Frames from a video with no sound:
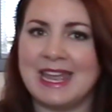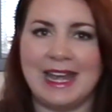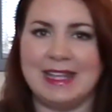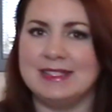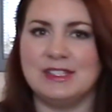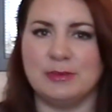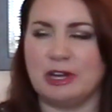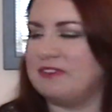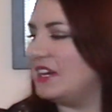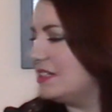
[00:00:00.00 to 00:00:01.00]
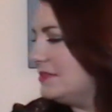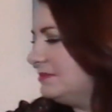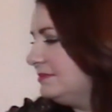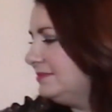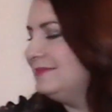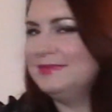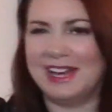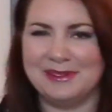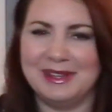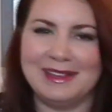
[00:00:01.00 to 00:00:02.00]
and it's still perfect.
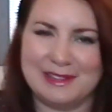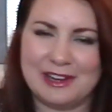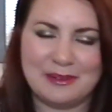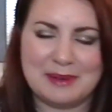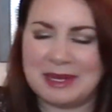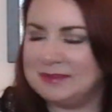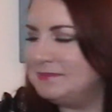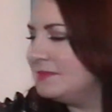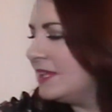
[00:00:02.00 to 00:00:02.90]
Not really, you know what I mean.